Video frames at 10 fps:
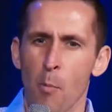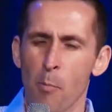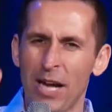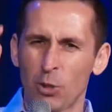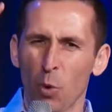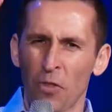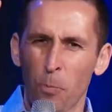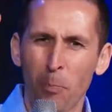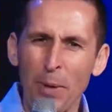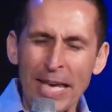but
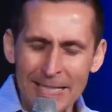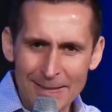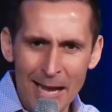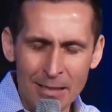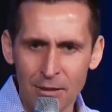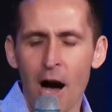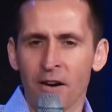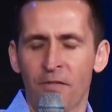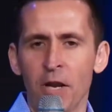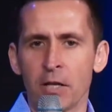with peace and
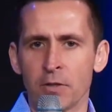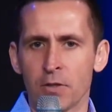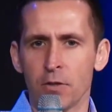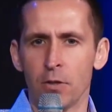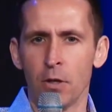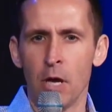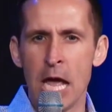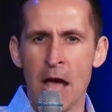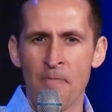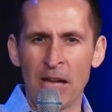confidence,
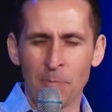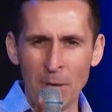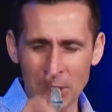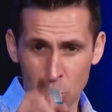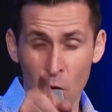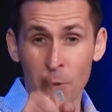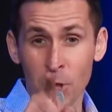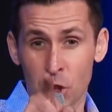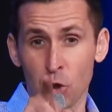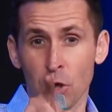that means you are
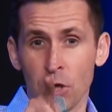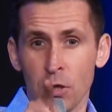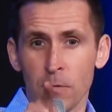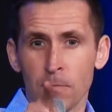mature.